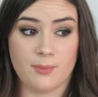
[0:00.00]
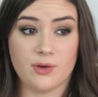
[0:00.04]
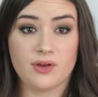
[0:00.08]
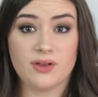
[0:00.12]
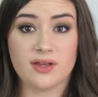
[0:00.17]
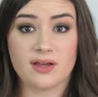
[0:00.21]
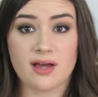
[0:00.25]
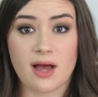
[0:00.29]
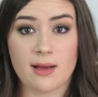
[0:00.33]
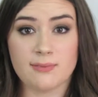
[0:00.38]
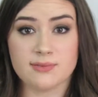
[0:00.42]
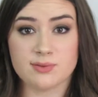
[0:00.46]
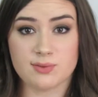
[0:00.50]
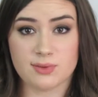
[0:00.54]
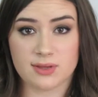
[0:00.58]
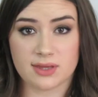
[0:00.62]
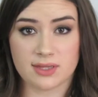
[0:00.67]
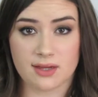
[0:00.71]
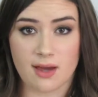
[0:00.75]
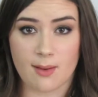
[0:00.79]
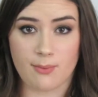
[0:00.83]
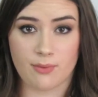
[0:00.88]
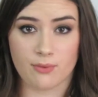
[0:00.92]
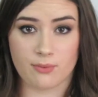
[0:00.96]
booklet comes
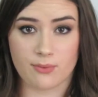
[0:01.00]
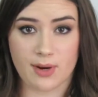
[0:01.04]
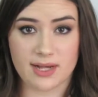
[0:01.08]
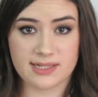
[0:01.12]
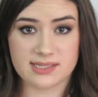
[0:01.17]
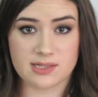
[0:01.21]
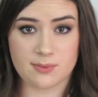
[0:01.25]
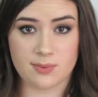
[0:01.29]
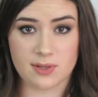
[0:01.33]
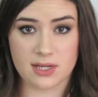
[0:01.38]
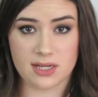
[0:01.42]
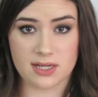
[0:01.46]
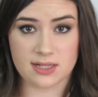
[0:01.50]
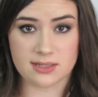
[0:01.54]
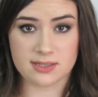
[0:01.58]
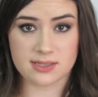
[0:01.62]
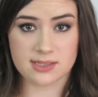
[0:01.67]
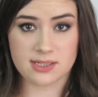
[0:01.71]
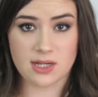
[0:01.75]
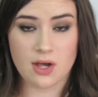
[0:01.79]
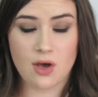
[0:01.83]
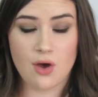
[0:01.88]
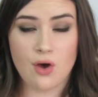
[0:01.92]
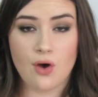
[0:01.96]
with a couple
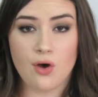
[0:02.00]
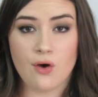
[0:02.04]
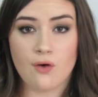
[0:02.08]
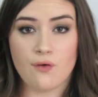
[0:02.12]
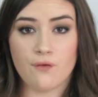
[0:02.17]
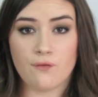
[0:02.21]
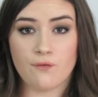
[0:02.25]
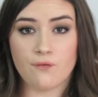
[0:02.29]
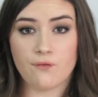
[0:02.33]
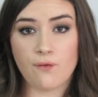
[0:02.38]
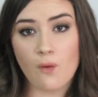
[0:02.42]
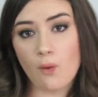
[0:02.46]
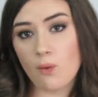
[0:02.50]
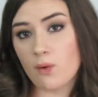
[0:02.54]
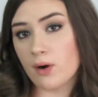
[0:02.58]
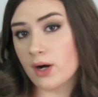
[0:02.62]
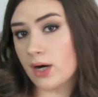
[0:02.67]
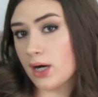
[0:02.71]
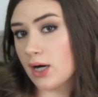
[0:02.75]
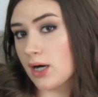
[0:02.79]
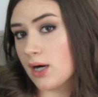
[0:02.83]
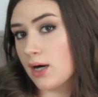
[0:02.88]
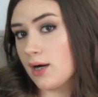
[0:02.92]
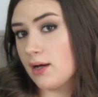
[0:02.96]
recipes
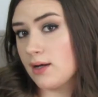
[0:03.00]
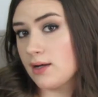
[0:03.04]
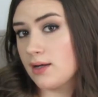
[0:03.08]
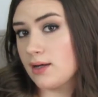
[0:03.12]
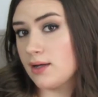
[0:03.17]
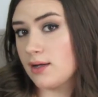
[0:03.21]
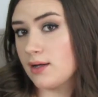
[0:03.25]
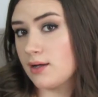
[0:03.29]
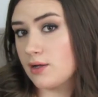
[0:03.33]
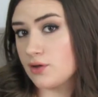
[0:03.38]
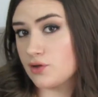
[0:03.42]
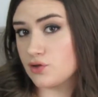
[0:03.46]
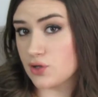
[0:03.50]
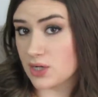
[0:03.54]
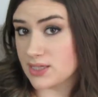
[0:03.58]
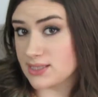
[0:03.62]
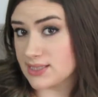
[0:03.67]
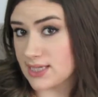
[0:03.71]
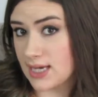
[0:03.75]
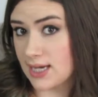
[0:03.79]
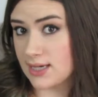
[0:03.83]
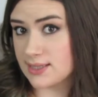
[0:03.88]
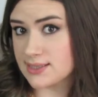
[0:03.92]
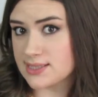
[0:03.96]
for
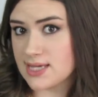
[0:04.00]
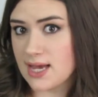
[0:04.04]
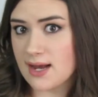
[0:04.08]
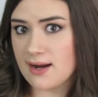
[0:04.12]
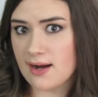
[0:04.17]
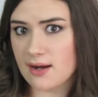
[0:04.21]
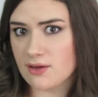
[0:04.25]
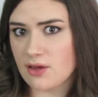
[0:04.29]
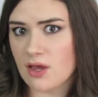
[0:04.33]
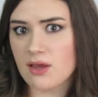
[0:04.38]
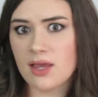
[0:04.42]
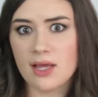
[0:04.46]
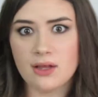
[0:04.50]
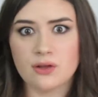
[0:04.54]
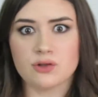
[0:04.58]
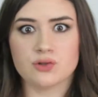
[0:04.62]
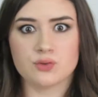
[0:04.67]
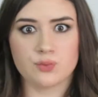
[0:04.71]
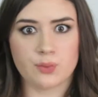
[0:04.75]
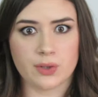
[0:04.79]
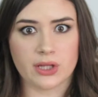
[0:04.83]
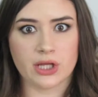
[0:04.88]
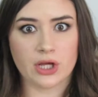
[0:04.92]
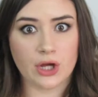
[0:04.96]
dressings, and I thought they
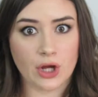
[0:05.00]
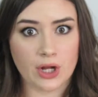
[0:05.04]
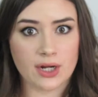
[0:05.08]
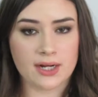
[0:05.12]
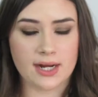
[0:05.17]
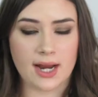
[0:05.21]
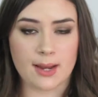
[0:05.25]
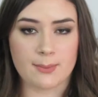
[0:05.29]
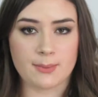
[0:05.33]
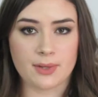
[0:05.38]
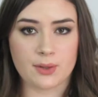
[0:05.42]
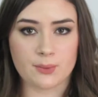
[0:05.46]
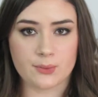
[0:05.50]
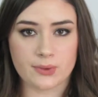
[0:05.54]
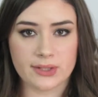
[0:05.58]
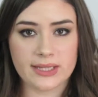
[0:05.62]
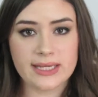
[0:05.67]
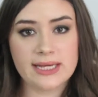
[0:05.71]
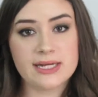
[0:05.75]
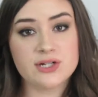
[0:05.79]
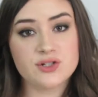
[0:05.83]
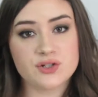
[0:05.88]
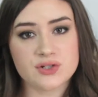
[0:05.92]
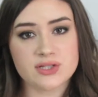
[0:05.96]
looked really good, and I'm
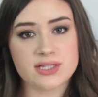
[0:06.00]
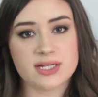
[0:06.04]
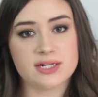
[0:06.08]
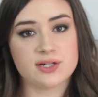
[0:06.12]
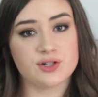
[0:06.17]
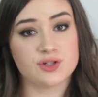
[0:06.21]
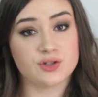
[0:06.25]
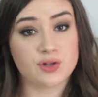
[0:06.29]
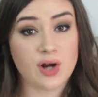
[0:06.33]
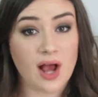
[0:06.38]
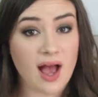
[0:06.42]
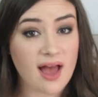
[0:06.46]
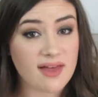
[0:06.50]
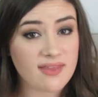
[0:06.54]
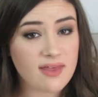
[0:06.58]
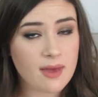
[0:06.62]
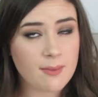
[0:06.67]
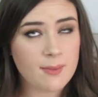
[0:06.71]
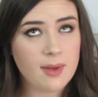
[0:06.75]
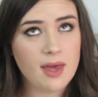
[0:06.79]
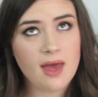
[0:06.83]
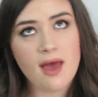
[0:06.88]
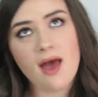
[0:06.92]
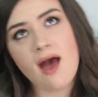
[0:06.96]
really interested to try
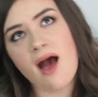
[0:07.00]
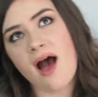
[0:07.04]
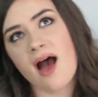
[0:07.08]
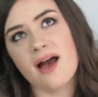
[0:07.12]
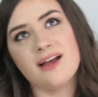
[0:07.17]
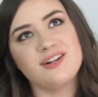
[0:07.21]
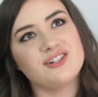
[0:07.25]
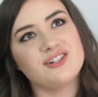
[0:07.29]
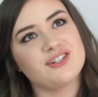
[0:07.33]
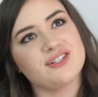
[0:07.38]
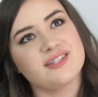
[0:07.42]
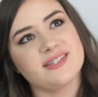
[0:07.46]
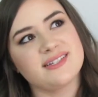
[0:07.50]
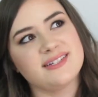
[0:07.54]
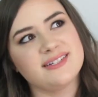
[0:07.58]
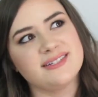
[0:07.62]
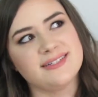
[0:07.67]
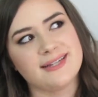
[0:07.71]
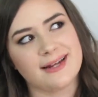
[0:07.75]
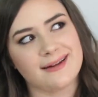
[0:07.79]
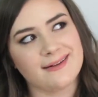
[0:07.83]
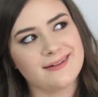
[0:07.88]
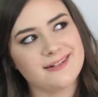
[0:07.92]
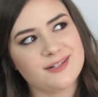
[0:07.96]
them. I just
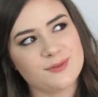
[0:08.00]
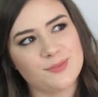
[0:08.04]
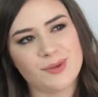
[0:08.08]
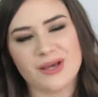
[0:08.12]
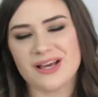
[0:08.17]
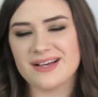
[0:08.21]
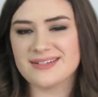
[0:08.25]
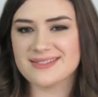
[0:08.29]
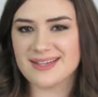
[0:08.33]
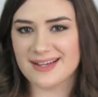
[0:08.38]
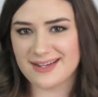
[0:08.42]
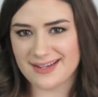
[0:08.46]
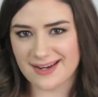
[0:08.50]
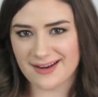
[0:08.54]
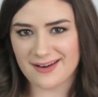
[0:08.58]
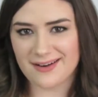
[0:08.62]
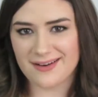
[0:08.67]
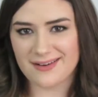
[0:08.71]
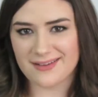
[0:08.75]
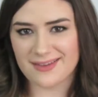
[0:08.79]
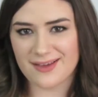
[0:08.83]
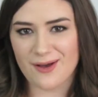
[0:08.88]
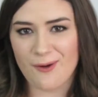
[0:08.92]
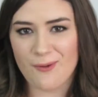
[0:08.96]
didn't because
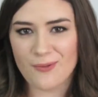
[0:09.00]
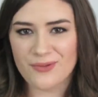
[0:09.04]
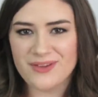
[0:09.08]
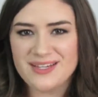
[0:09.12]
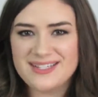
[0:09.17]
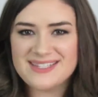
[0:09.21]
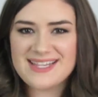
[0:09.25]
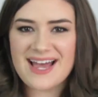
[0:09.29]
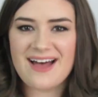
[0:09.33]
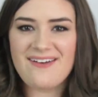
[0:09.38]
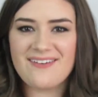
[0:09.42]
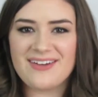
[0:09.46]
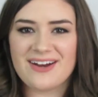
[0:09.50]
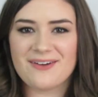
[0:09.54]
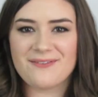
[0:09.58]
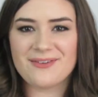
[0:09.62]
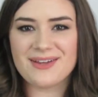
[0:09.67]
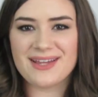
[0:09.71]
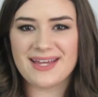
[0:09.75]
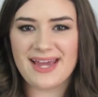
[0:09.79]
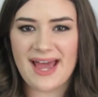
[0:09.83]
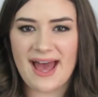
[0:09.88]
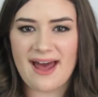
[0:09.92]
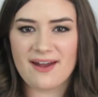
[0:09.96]
the only salad I
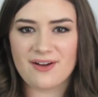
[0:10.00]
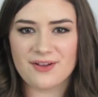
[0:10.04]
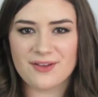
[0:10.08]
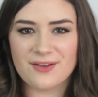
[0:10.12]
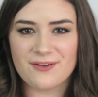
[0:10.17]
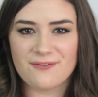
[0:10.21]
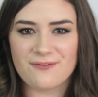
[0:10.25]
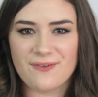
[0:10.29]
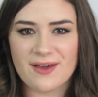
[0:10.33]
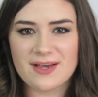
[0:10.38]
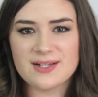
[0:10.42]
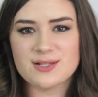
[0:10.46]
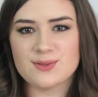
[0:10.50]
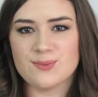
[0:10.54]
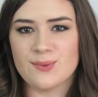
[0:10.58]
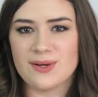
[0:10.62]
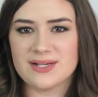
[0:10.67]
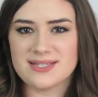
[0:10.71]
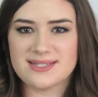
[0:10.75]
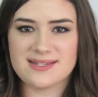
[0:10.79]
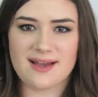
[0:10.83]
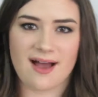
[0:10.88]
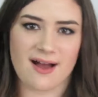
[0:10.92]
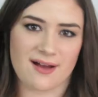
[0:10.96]
really had on the fix
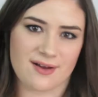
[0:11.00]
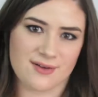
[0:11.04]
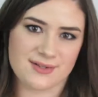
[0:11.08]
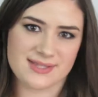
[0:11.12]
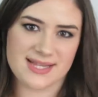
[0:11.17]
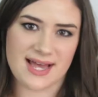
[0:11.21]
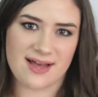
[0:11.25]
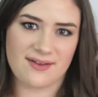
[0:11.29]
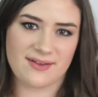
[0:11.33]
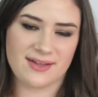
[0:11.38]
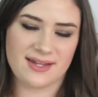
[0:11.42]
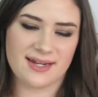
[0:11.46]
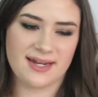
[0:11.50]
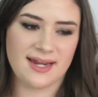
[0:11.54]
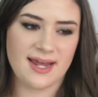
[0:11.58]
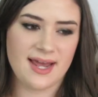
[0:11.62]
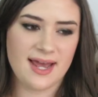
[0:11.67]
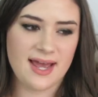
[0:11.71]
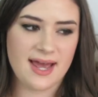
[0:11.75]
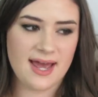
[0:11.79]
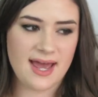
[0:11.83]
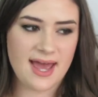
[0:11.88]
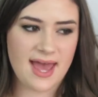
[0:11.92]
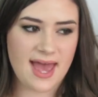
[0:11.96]
was taco salad.
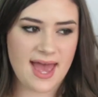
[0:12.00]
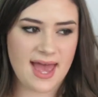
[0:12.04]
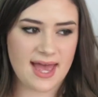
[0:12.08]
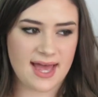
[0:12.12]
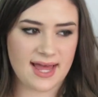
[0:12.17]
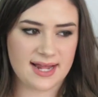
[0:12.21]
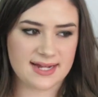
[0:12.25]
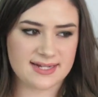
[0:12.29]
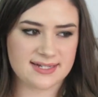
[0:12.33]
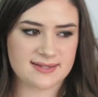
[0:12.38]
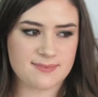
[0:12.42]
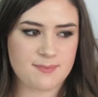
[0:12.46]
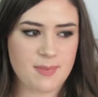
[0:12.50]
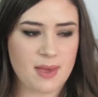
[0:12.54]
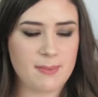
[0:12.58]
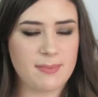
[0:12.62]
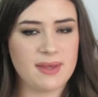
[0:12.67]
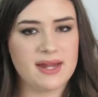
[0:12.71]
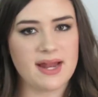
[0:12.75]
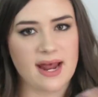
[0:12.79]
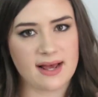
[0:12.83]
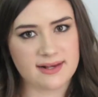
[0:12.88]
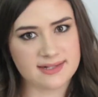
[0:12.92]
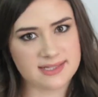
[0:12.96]
And
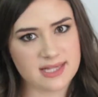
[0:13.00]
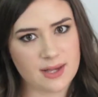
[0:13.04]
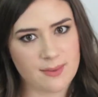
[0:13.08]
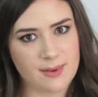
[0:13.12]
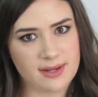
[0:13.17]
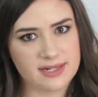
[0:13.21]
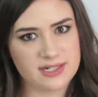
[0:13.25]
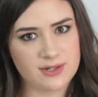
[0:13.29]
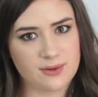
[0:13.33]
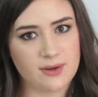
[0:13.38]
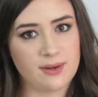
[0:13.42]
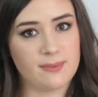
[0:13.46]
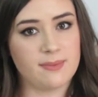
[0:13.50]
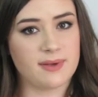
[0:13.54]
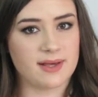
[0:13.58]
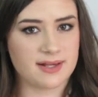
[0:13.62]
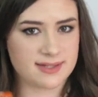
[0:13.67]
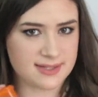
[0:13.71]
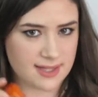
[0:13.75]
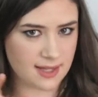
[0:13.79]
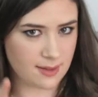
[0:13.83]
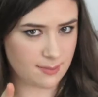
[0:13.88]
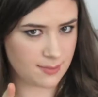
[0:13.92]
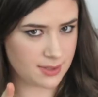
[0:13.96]
maybe next time I do it,
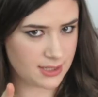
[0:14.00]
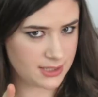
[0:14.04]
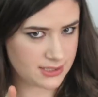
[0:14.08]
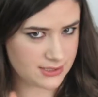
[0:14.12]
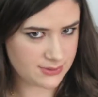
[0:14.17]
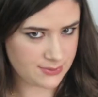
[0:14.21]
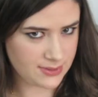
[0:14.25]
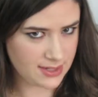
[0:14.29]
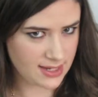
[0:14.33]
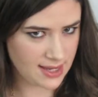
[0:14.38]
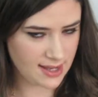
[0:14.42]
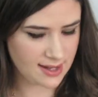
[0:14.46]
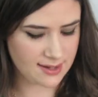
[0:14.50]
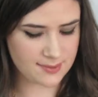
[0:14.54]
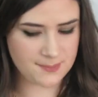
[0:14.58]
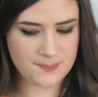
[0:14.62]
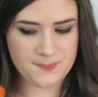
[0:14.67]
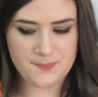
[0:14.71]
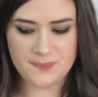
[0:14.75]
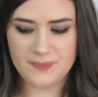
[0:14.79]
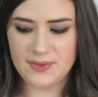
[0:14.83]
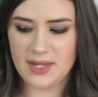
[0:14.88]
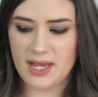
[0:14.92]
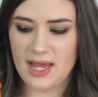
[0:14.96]
because I'm gonna do it again,